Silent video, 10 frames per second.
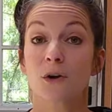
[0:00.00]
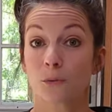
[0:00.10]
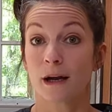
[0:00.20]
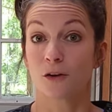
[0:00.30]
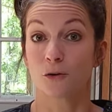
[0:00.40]
on a
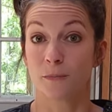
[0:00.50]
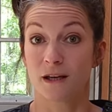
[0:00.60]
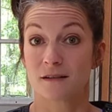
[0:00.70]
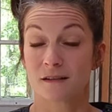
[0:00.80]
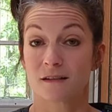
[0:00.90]
regular
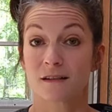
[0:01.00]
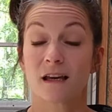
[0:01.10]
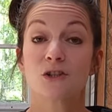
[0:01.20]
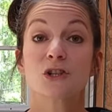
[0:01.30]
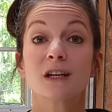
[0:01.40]
basis.
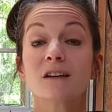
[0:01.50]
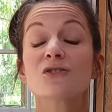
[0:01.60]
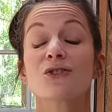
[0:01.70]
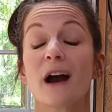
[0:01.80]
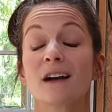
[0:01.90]
And chicken
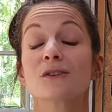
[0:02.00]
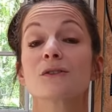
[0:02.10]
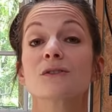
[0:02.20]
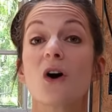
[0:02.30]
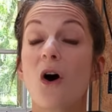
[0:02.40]

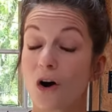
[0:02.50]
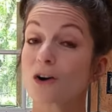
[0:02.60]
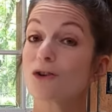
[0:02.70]
tractors are